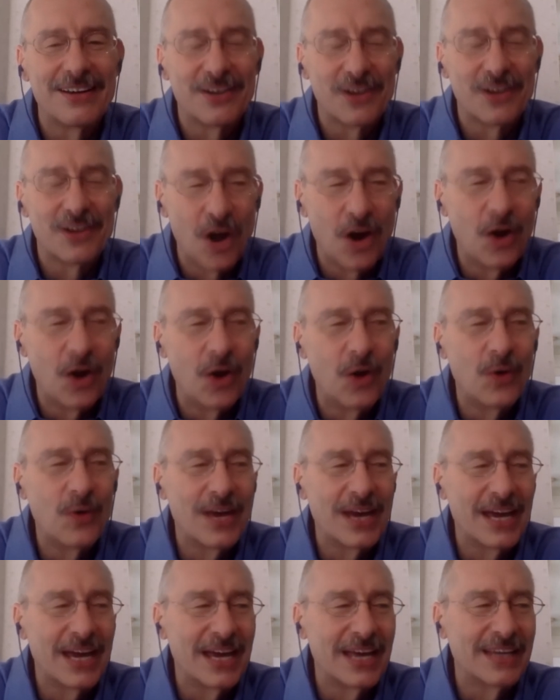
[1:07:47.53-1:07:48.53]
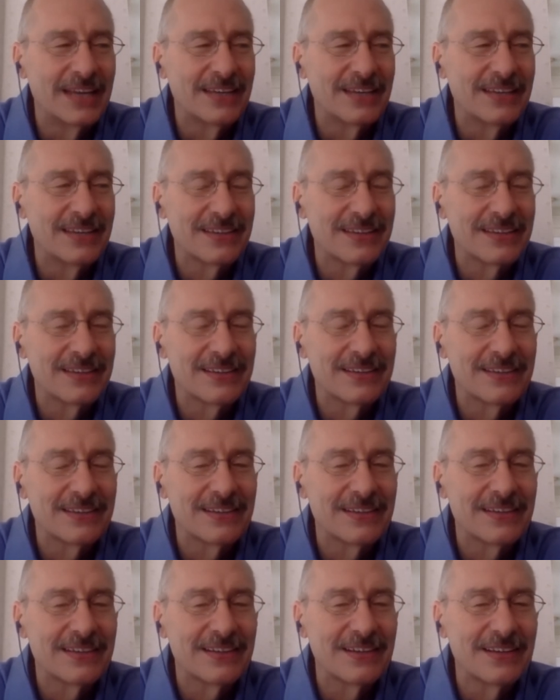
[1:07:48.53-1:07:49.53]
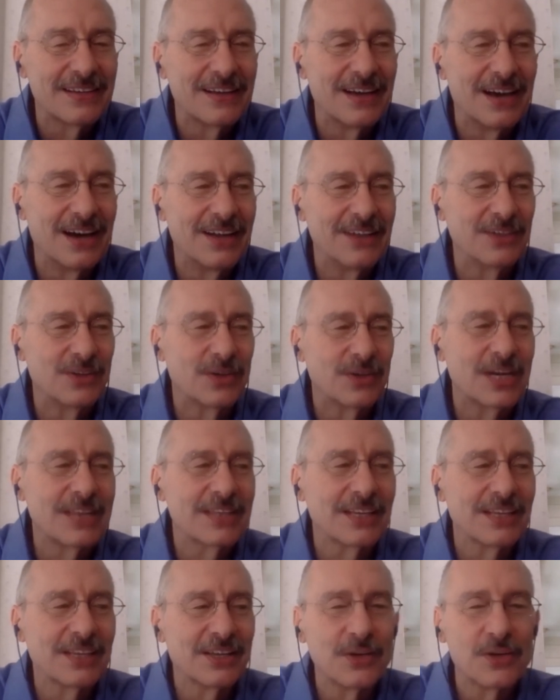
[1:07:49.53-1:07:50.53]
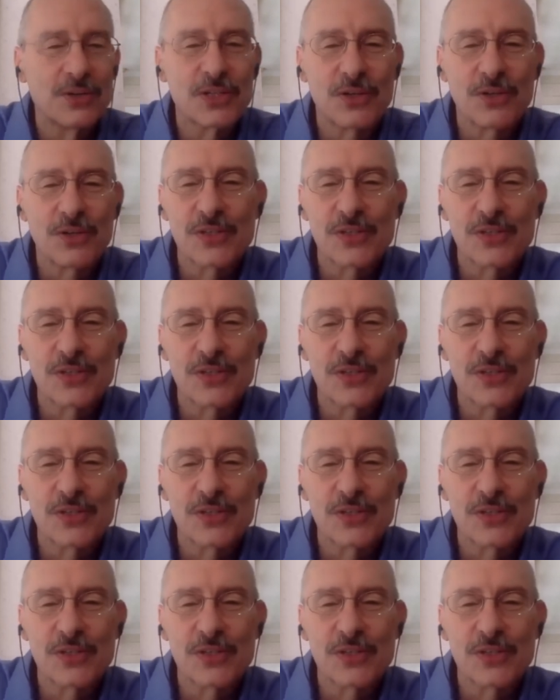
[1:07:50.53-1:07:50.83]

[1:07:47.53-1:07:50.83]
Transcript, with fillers: go and uh, look at the literature.